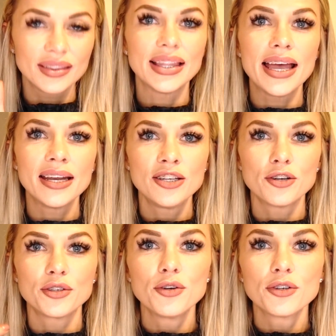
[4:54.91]
Then
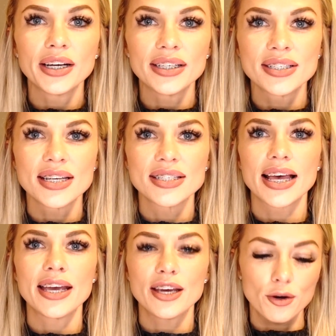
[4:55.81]
your uterus is
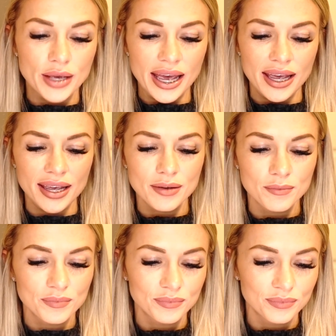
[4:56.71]
like, okay,
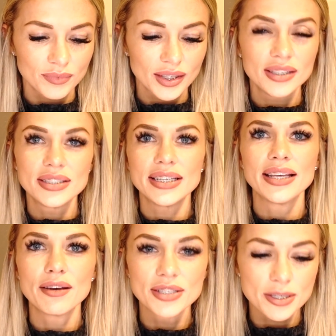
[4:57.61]
didn't
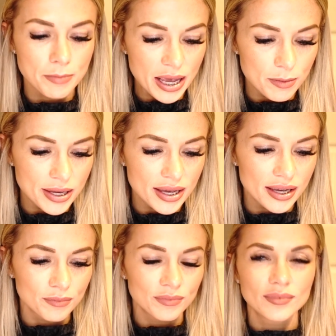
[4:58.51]
give us a baby.